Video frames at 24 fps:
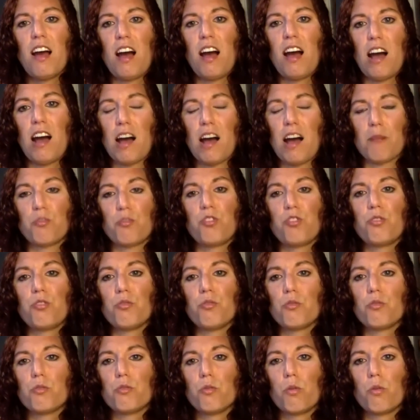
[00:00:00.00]

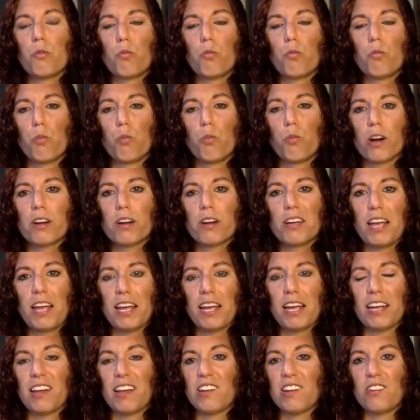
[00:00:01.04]
to work
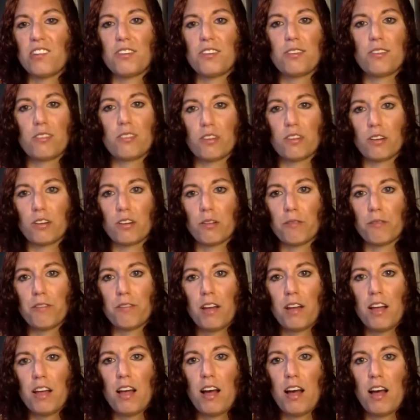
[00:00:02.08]
and serve
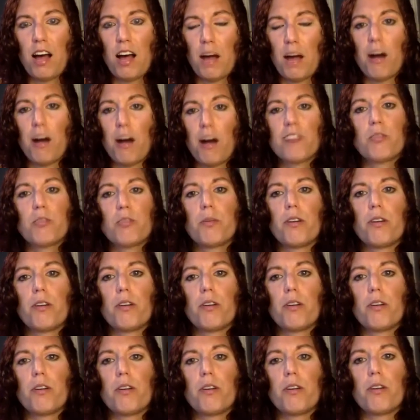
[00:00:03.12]
entrepreneurial
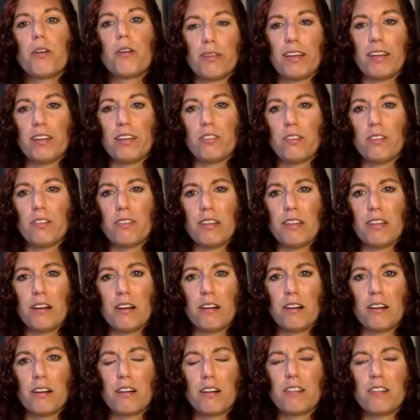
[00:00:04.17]
populations that
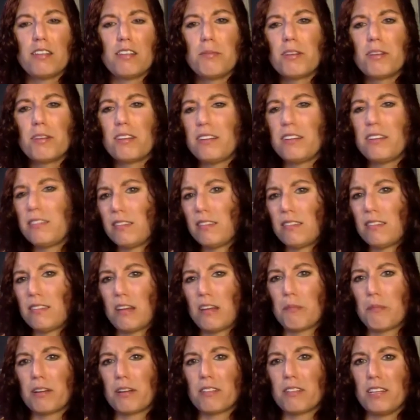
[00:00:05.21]
are typically
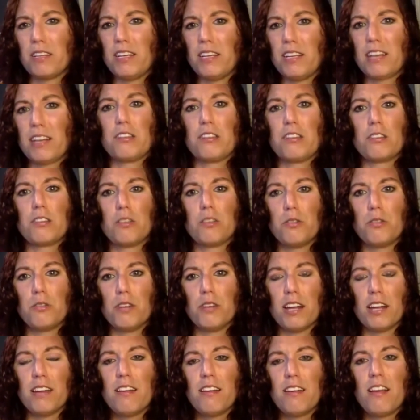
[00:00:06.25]
systemically
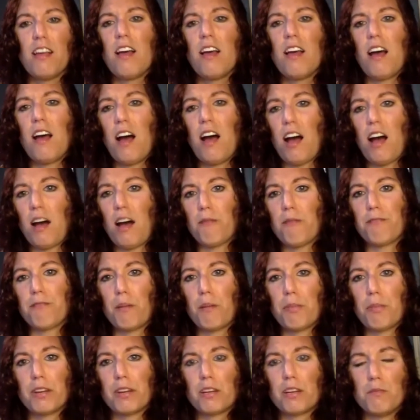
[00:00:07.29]
excluded from
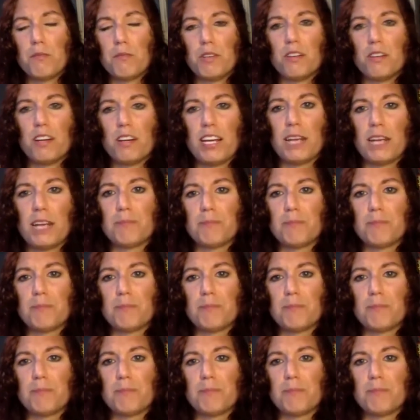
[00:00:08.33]
the community.